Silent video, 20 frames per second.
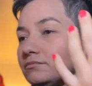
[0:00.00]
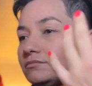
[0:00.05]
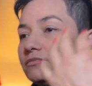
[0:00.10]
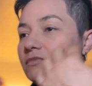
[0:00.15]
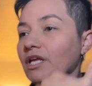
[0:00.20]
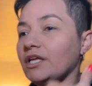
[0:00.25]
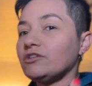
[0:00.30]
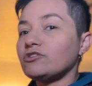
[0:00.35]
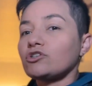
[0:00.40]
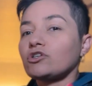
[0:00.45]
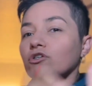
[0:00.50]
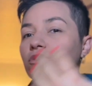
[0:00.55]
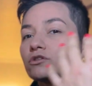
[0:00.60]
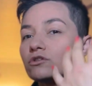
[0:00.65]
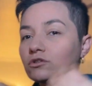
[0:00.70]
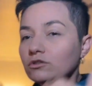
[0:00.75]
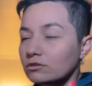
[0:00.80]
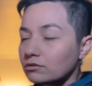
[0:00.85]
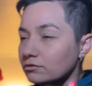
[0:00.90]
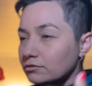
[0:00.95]

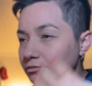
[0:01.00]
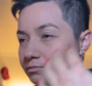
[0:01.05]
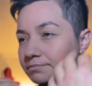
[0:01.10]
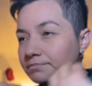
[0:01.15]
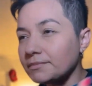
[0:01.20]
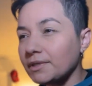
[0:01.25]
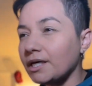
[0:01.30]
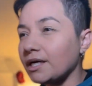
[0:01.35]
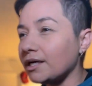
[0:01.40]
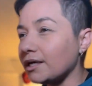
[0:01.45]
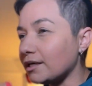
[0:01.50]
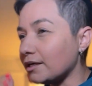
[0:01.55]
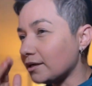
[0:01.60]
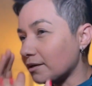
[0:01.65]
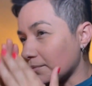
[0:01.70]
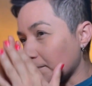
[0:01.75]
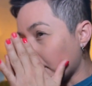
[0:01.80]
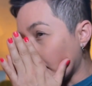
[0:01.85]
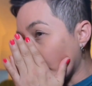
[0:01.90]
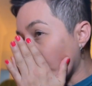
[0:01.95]
internal
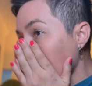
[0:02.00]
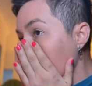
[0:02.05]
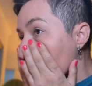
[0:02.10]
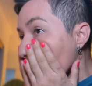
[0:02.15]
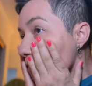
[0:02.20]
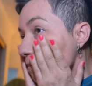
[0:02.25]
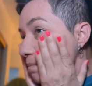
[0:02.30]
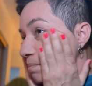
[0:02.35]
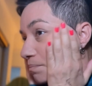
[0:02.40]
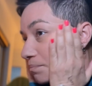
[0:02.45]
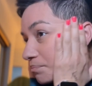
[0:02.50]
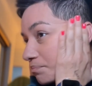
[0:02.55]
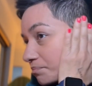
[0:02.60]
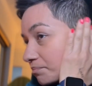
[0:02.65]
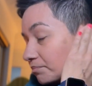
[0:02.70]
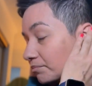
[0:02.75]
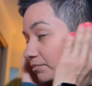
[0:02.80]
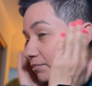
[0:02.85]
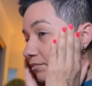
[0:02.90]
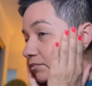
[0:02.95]

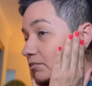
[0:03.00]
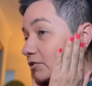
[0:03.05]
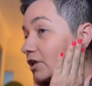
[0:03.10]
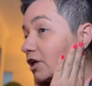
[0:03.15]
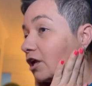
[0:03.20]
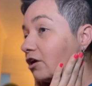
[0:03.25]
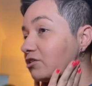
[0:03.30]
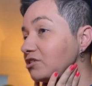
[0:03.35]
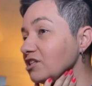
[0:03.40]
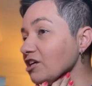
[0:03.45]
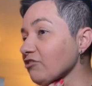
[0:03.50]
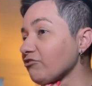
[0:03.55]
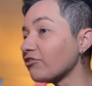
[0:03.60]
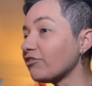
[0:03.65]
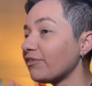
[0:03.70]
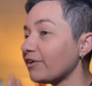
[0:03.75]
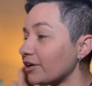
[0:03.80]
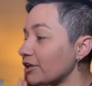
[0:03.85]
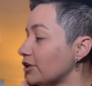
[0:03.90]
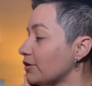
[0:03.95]

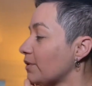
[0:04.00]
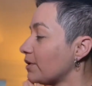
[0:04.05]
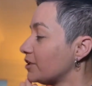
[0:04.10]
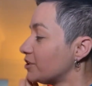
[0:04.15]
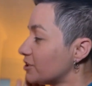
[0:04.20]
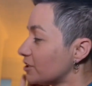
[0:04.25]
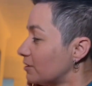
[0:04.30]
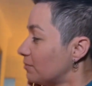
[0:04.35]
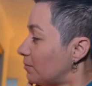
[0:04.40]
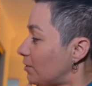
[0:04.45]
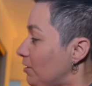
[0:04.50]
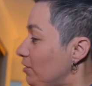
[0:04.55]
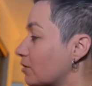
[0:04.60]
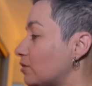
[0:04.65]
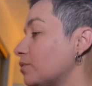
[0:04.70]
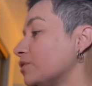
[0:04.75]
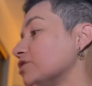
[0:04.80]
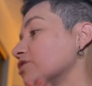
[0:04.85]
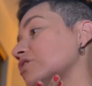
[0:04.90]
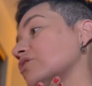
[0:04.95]
self-evaluation mode,
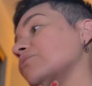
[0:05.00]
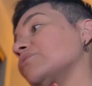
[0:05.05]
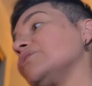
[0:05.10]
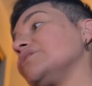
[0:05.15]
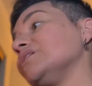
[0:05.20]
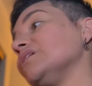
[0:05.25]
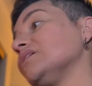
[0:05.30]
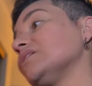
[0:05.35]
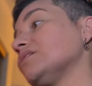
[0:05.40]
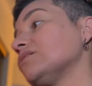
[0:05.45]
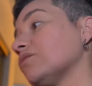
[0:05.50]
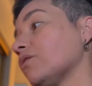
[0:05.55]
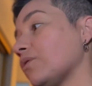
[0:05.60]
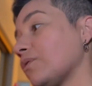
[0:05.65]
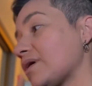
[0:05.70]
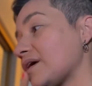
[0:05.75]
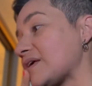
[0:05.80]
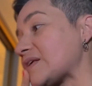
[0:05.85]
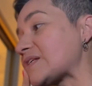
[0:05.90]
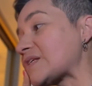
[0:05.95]
which isn't
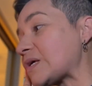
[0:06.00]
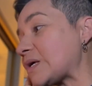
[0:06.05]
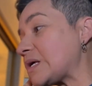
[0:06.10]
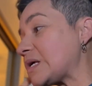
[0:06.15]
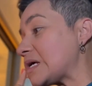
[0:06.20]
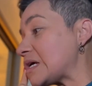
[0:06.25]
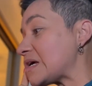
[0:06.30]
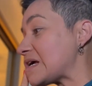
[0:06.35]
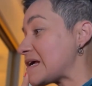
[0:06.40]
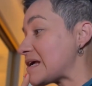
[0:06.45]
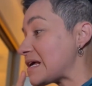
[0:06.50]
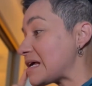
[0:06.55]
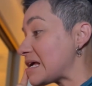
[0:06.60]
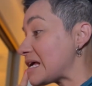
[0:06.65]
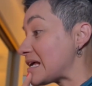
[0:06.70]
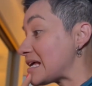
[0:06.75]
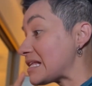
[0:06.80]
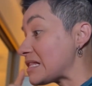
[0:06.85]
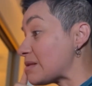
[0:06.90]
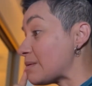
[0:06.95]
always
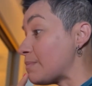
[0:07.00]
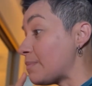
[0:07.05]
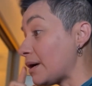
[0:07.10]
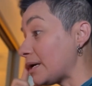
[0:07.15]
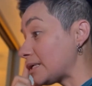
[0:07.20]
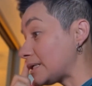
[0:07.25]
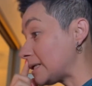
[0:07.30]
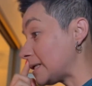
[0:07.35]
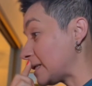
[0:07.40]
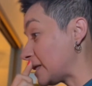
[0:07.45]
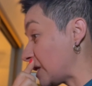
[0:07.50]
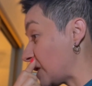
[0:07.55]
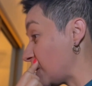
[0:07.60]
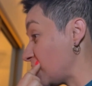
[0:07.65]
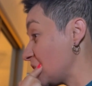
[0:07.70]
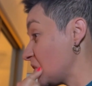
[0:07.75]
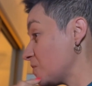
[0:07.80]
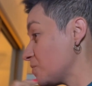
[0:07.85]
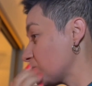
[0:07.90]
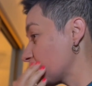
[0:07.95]
the best
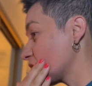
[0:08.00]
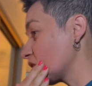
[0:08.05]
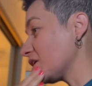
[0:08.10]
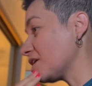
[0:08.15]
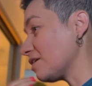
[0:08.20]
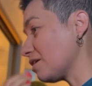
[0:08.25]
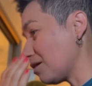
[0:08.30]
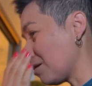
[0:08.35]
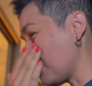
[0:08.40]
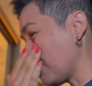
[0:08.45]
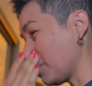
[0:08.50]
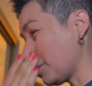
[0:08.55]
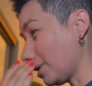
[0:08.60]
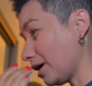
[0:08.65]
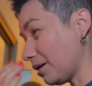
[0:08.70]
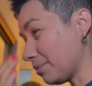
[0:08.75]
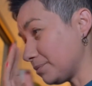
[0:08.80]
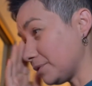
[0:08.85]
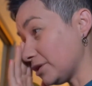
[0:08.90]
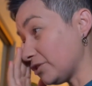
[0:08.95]
thing. I'm
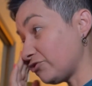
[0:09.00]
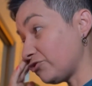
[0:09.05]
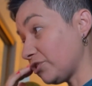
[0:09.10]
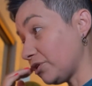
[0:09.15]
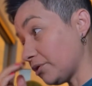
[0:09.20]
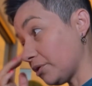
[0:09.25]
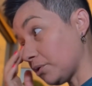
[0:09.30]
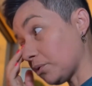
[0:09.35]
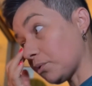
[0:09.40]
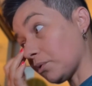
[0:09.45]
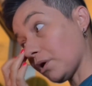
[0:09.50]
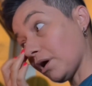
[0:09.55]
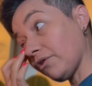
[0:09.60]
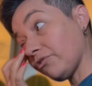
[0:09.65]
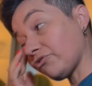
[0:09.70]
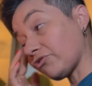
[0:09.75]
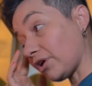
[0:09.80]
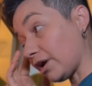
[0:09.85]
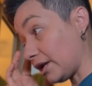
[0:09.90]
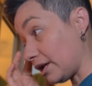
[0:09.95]
just feeling
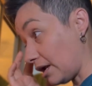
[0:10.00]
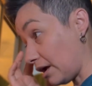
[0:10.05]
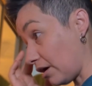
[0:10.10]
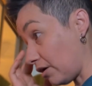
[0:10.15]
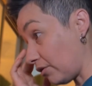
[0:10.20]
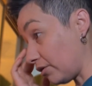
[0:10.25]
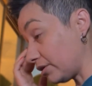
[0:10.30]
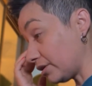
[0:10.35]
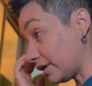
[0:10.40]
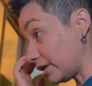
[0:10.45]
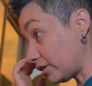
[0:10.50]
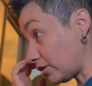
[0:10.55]
rough right now, and like